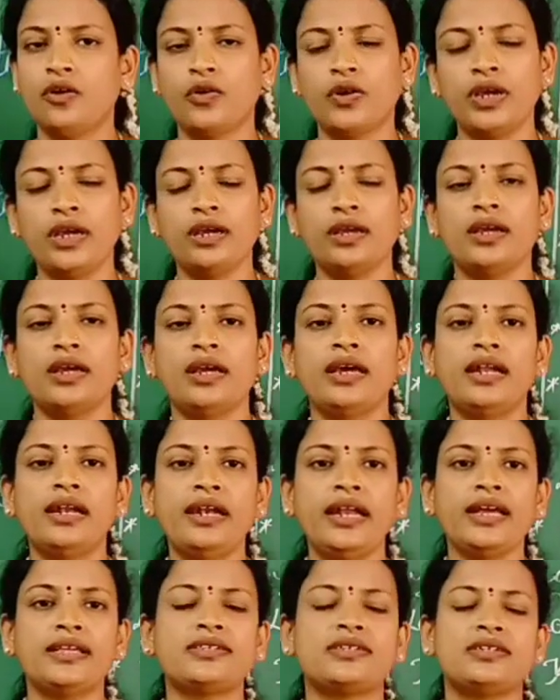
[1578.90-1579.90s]
Okay,
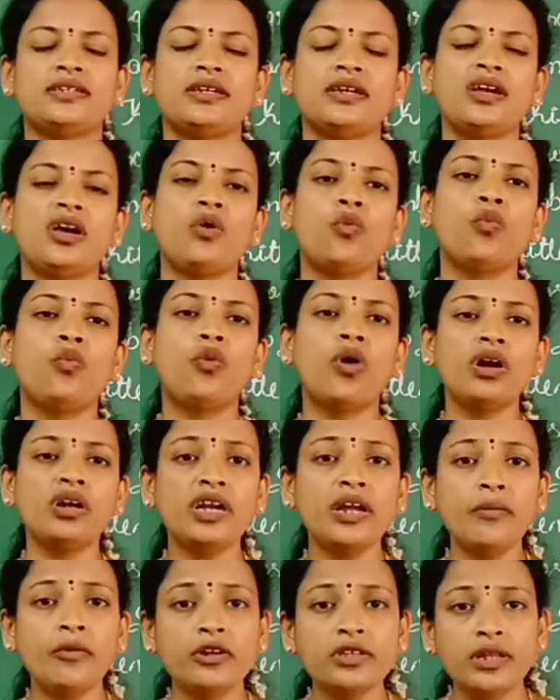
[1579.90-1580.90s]
next,
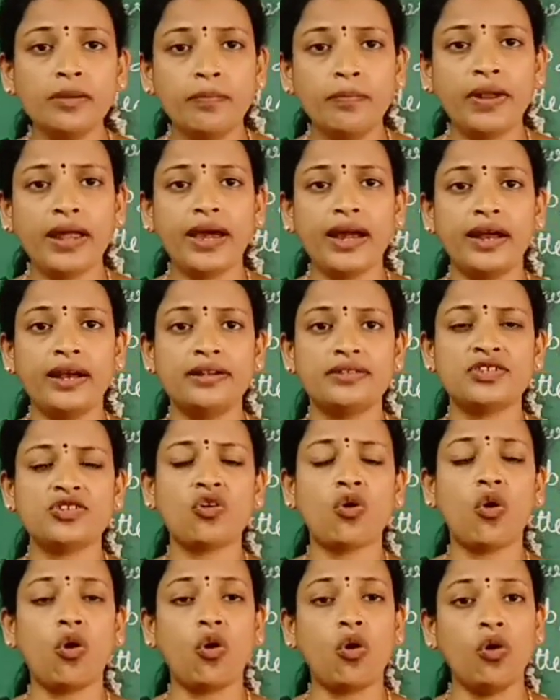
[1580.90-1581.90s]
whatever the plants,
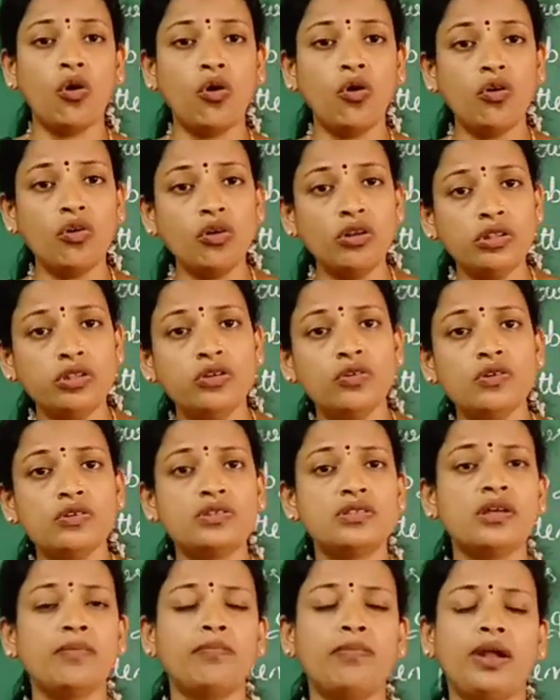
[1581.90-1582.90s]
all
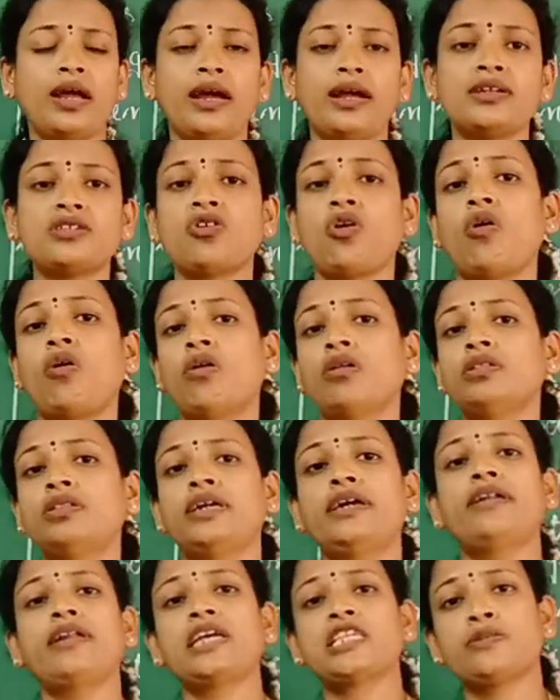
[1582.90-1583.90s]
the plants are
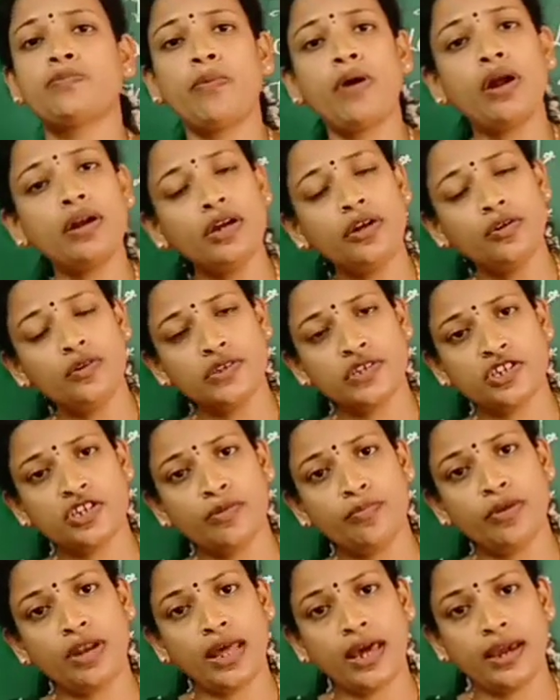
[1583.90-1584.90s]
they responded to
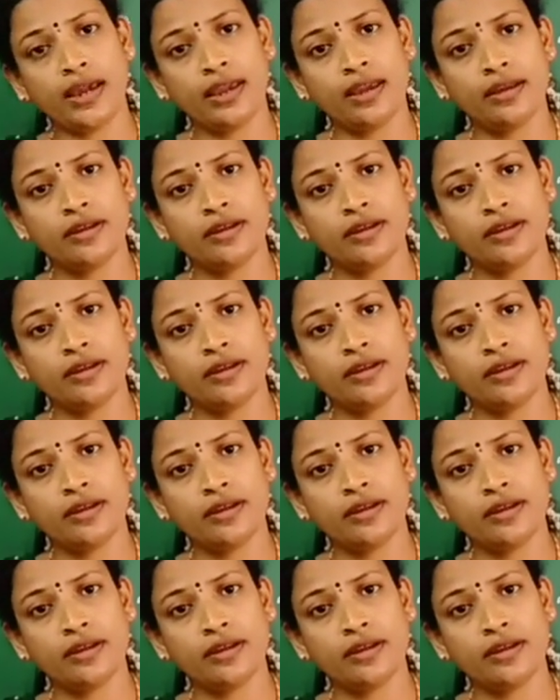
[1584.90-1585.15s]
stimuli?